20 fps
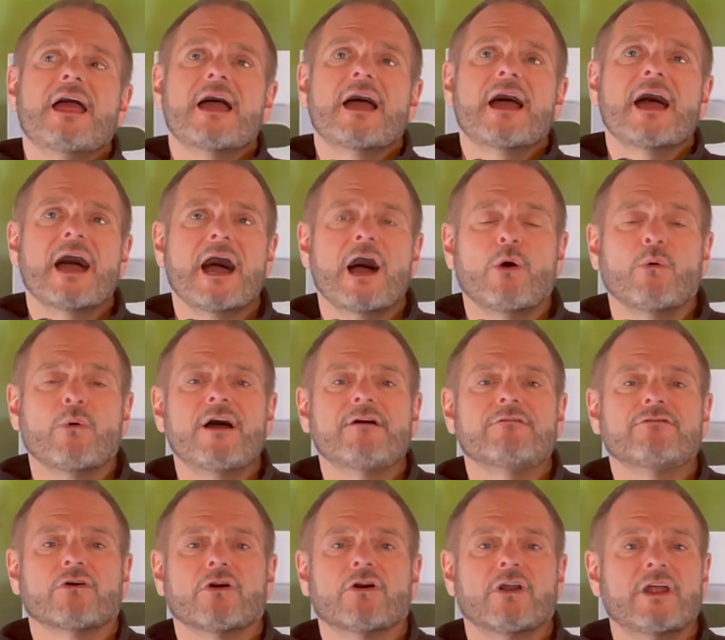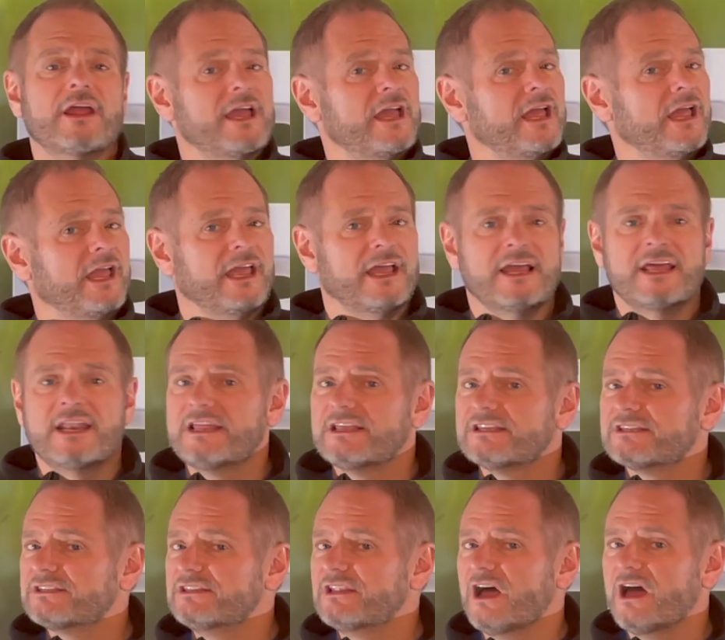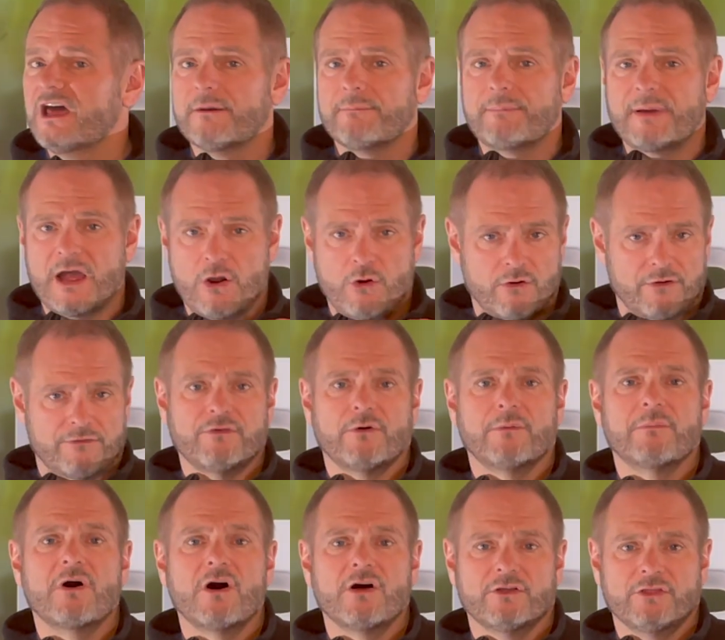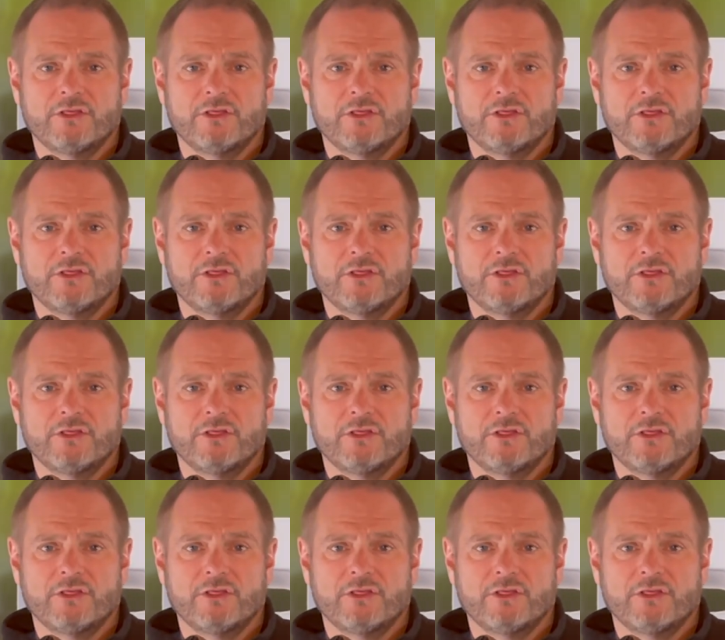However, it is not a powerful ball